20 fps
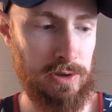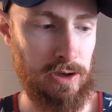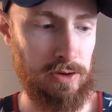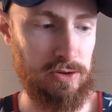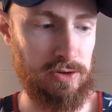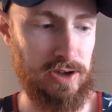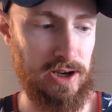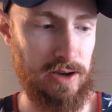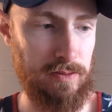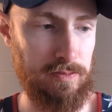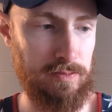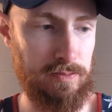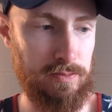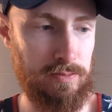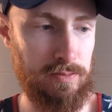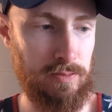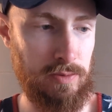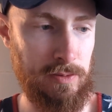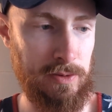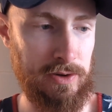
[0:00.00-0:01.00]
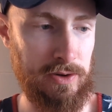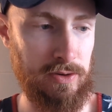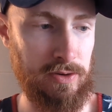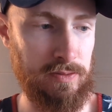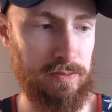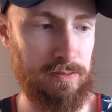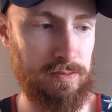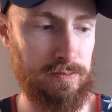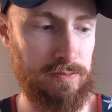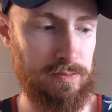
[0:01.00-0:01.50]
That was tech. What am I doing?
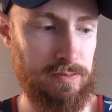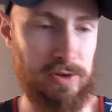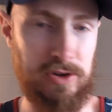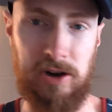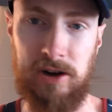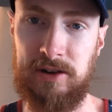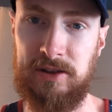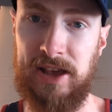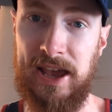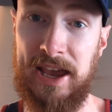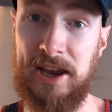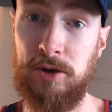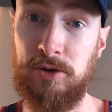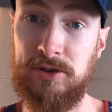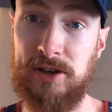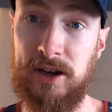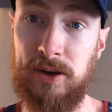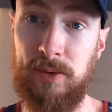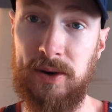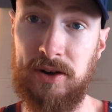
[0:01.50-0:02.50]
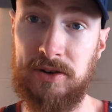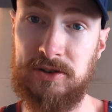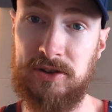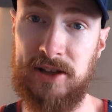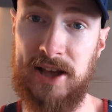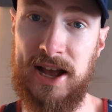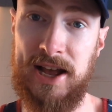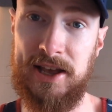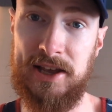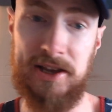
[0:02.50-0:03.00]
Sorry, the angle's kind of weird.
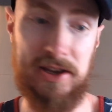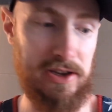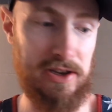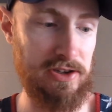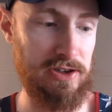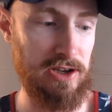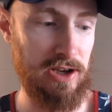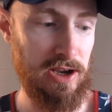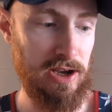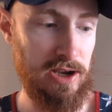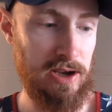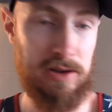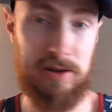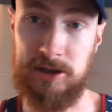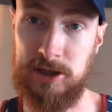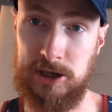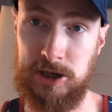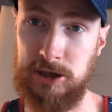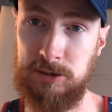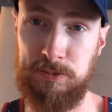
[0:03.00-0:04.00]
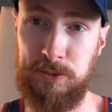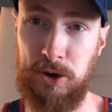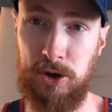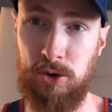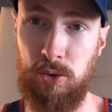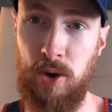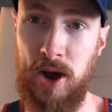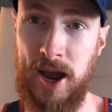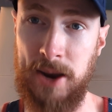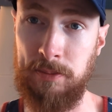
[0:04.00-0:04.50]
So that is just
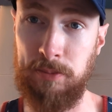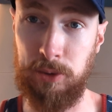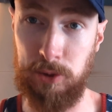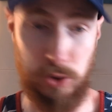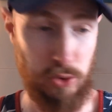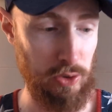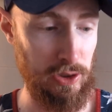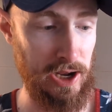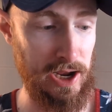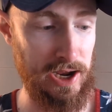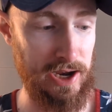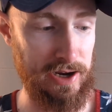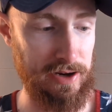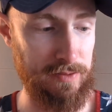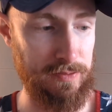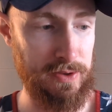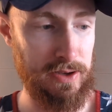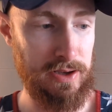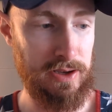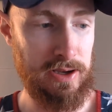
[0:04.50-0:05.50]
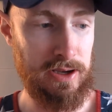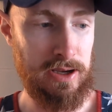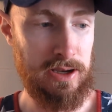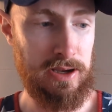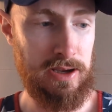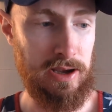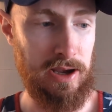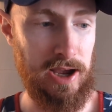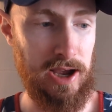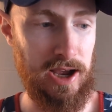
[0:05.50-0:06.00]
pure white, blue light,
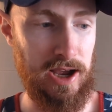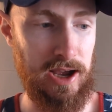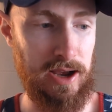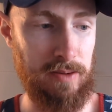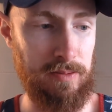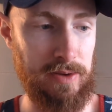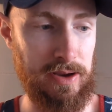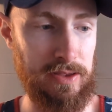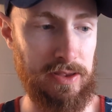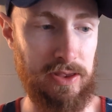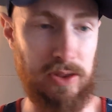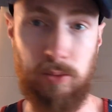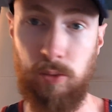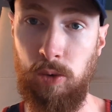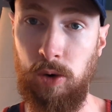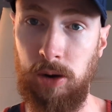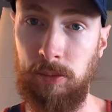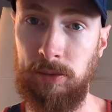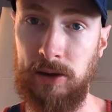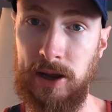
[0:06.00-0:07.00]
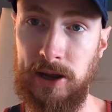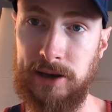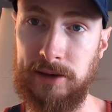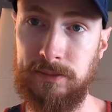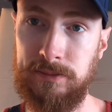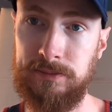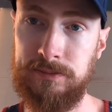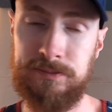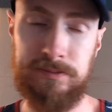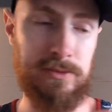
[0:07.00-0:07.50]
and then the warm light.
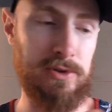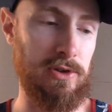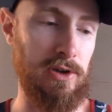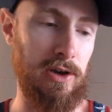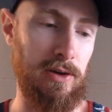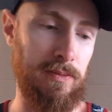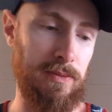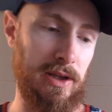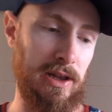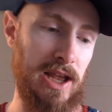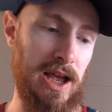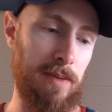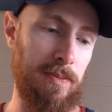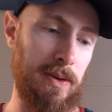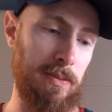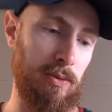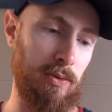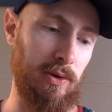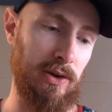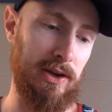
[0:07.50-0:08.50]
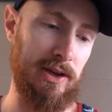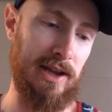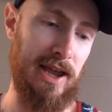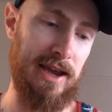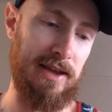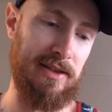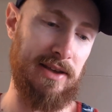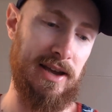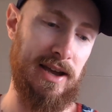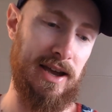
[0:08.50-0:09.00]
So a lot of people really
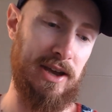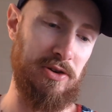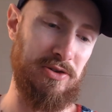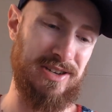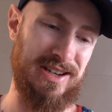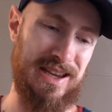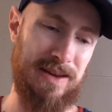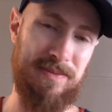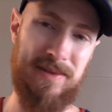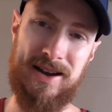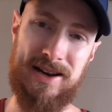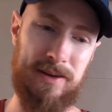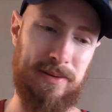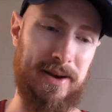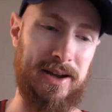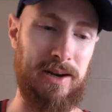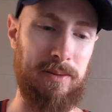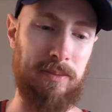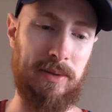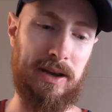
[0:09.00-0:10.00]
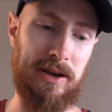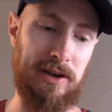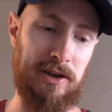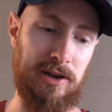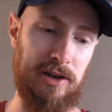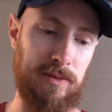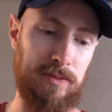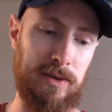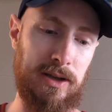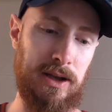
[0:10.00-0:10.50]
like that. I usually keep mine about a
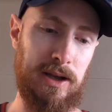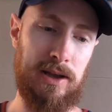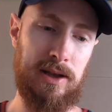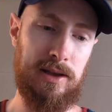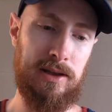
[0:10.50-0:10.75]
medium.